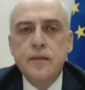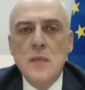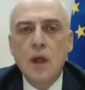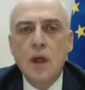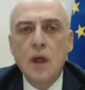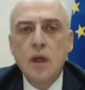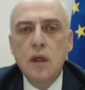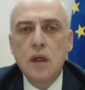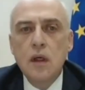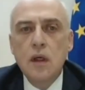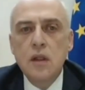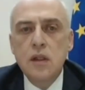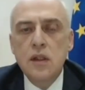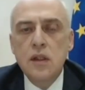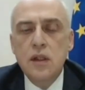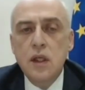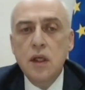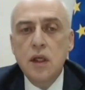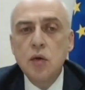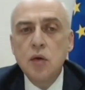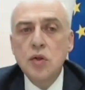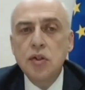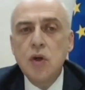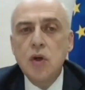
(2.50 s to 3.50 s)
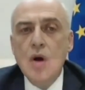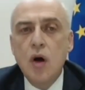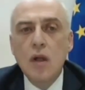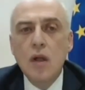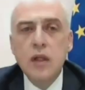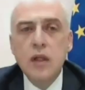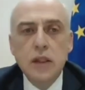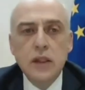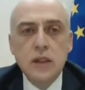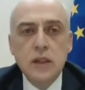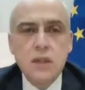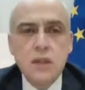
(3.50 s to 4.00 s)
Uh, distinguished
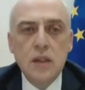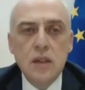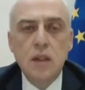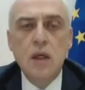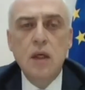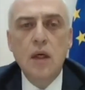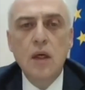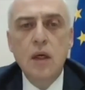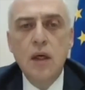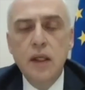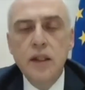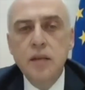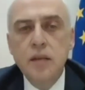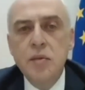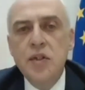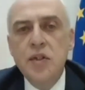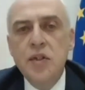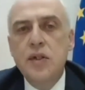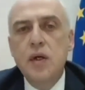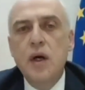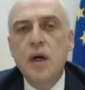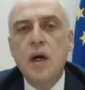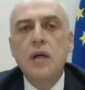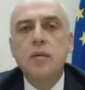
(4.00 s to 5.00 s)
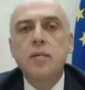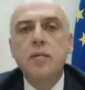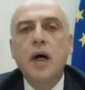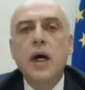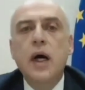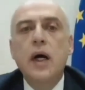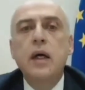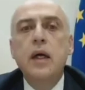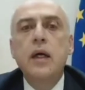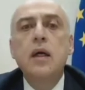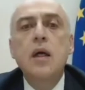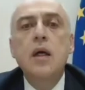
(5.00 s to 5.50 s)
colleagues, uh, let me start
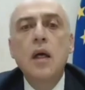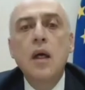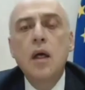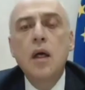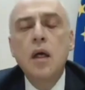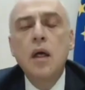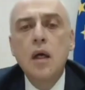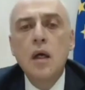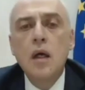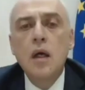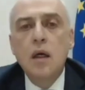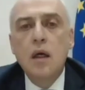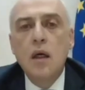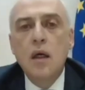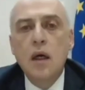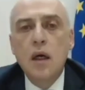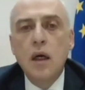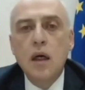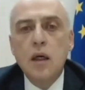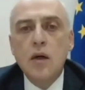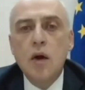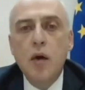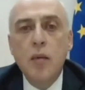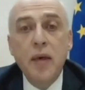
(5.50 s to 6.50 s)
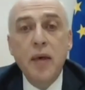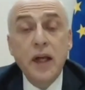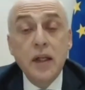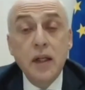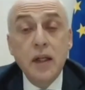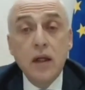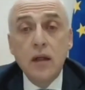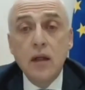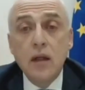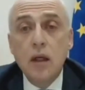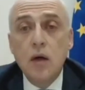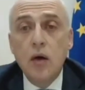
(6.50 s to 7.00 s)
by uh,
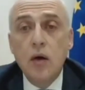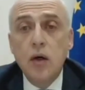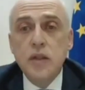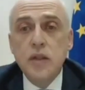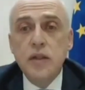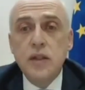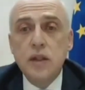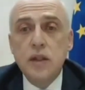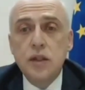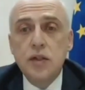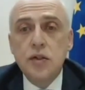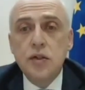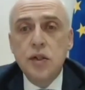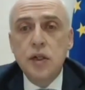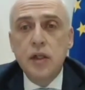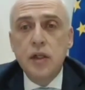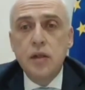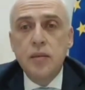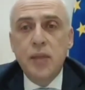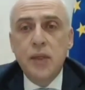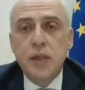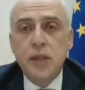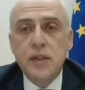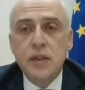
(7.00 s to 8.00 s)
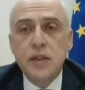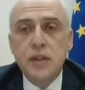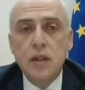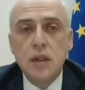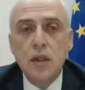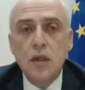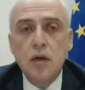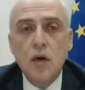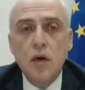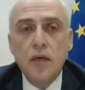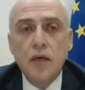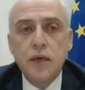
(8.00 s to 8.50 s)
commending the OSCE chairperson
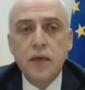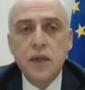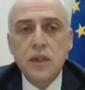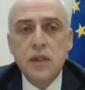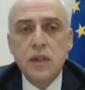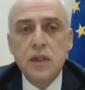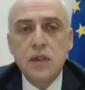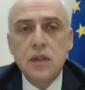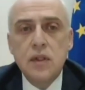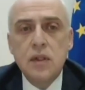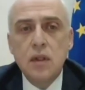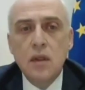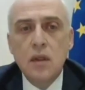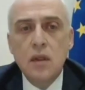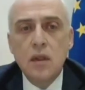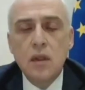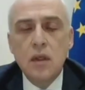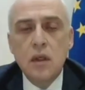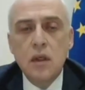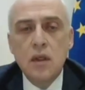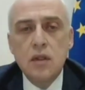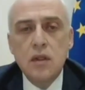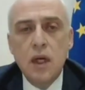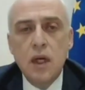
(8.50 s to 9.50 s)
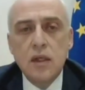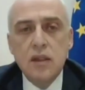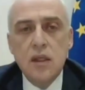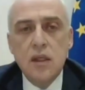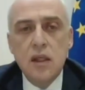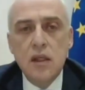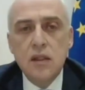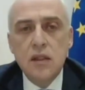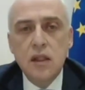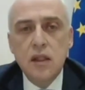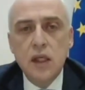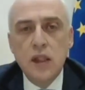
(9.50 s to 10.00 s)
in office, uh, His
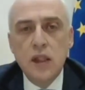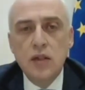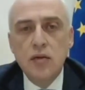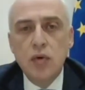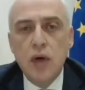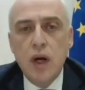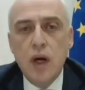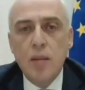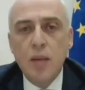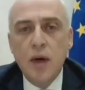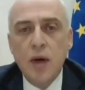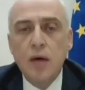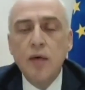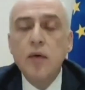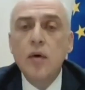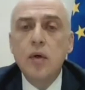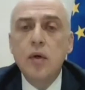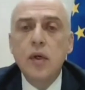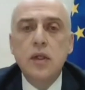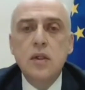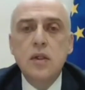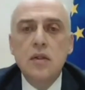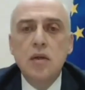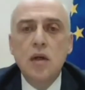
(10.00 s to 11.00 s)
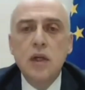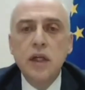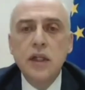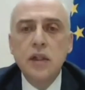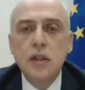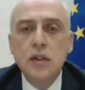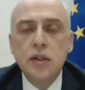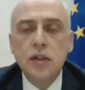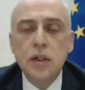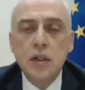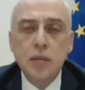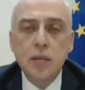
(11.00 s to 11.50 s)
Excellency Edi Rama, for his
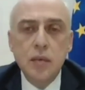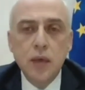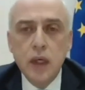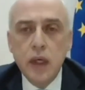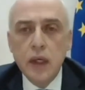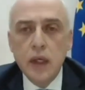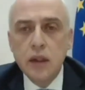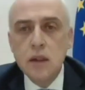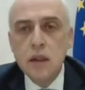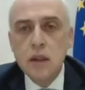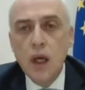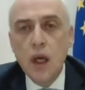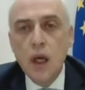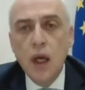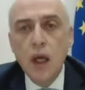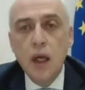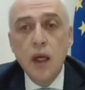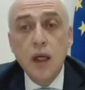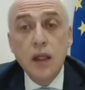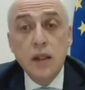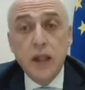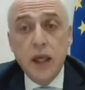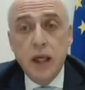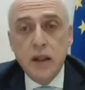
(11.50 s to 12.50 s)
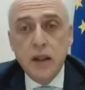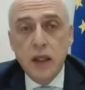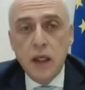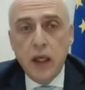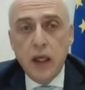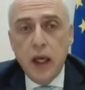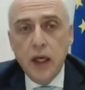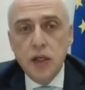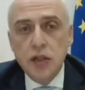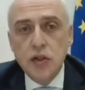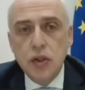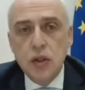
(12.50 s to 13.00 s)
leadership and
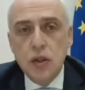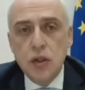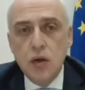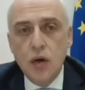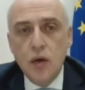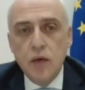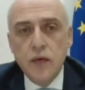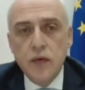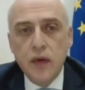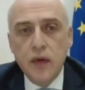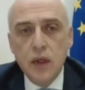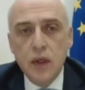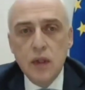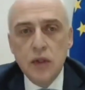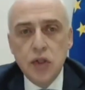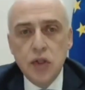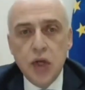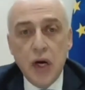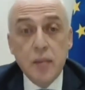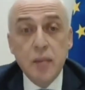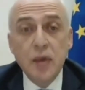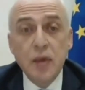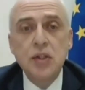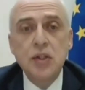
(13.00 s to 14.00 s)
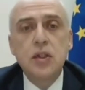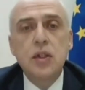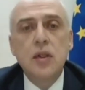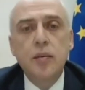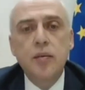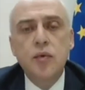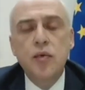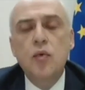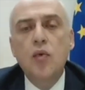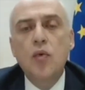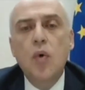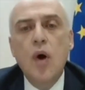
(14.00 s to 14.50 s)
dedication of the chairmanship
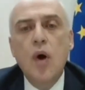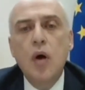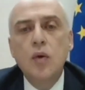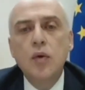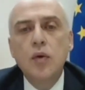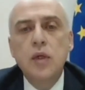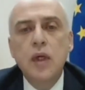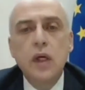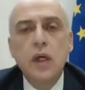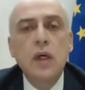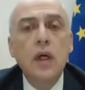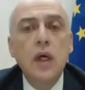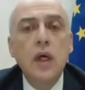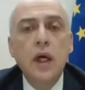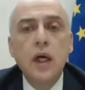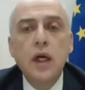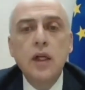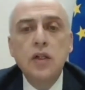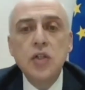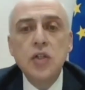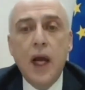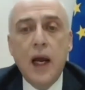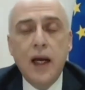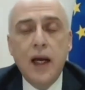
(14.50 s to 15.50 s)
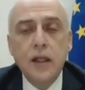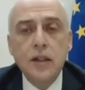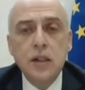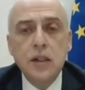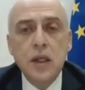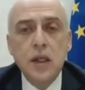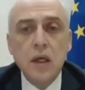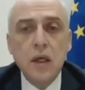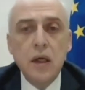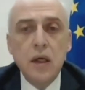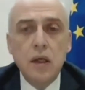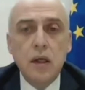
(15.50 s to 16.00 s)
throughout the
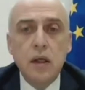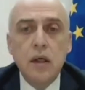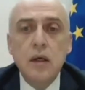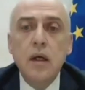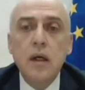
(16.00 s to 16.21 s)
challenging year.